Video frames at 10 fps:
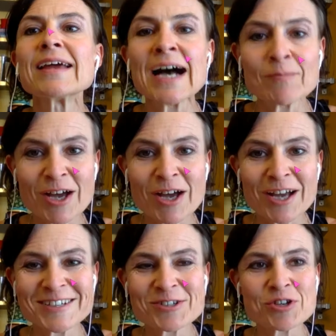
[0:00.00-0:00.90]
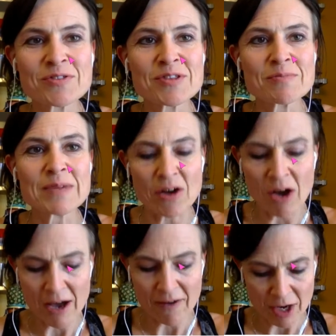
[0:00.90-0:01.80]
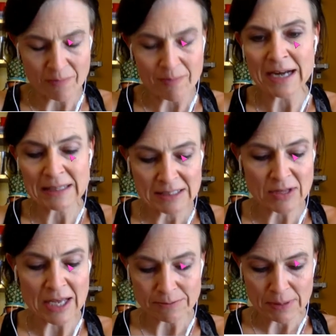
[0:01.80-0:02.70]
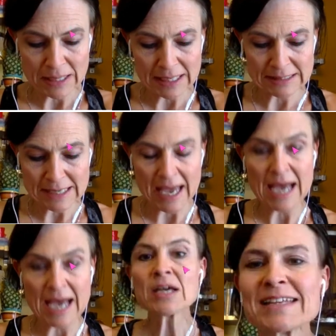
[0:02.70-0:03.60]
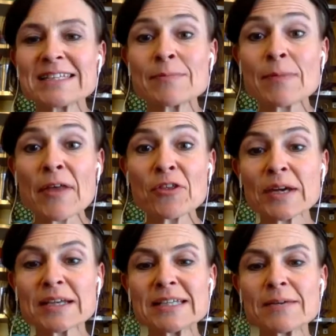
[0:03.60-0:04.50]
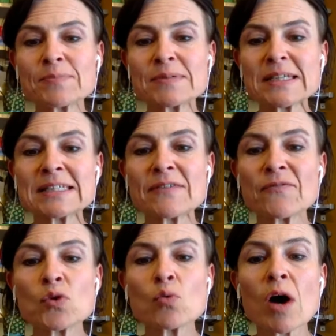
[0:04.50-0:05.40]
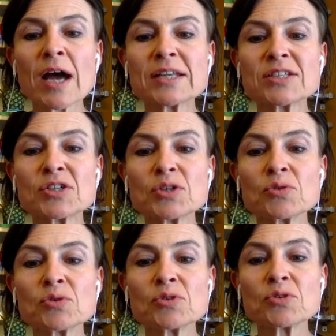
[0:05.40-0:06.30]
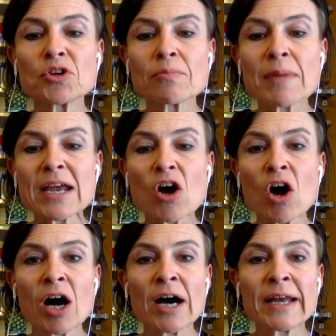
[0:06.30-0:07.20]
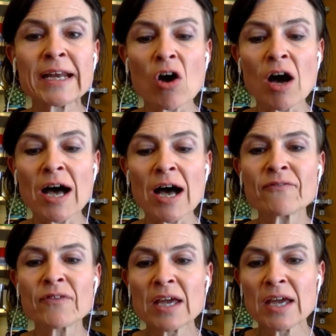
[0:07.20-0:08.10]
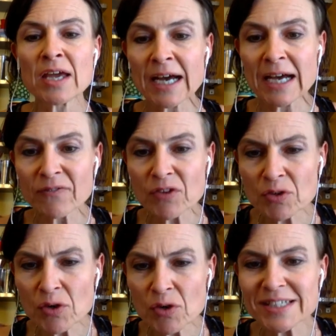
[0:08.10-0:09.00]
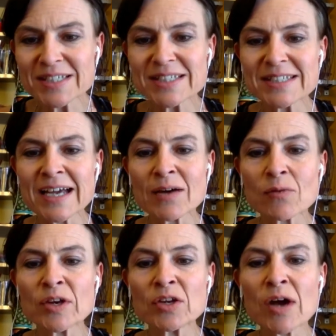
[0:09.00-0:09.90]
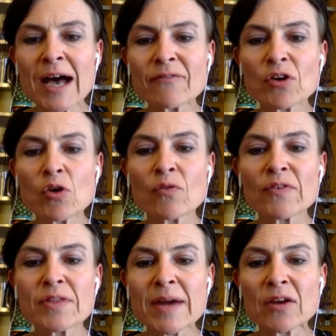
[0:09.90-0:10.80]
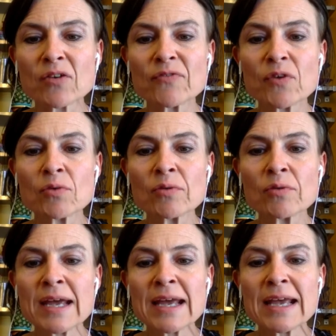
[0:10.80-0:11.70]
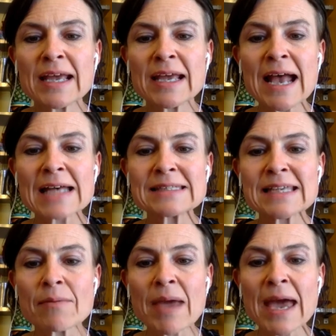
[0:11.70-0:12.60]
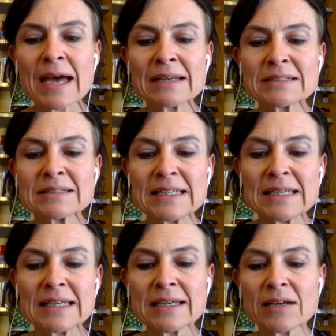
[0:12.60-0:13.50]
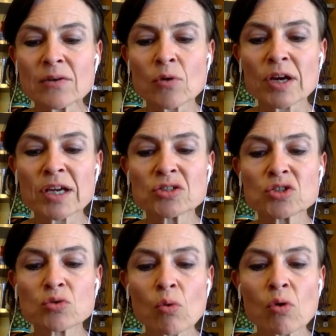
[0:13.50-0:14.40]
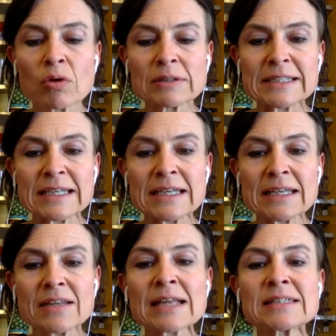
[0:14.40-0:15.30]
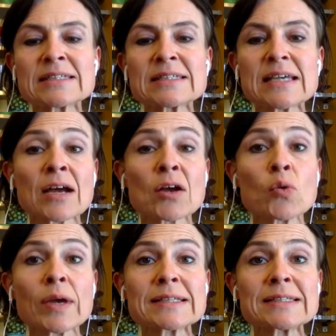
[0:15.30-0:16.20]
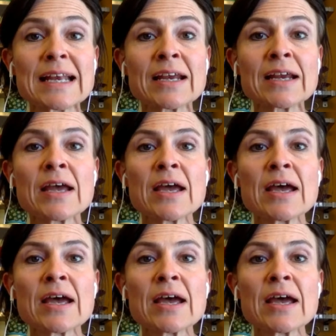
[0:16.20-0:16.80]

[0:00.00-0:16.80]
I'm not going to turn the Meet off automatically. So that's pinning a tab. Some other quick tips is if you want to turn your mic on and off, if you notice when you hover over the microphone, it has Command D or Control D. That's a quick setting